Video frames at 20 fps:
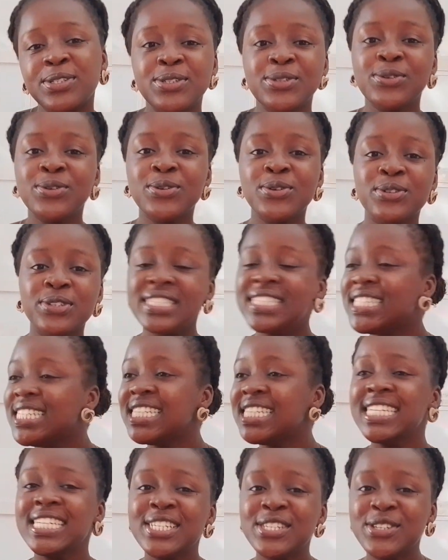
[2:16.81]

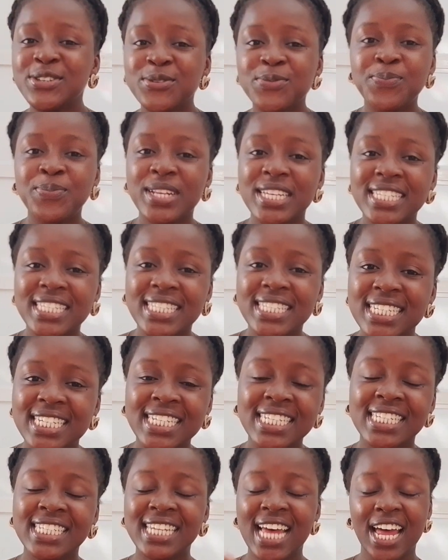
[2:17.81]
see new
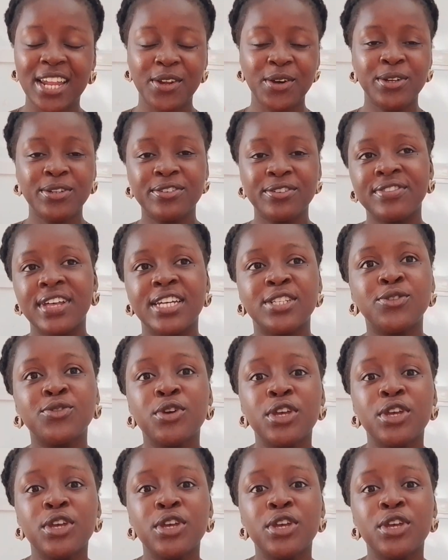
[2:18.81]
places and all of that.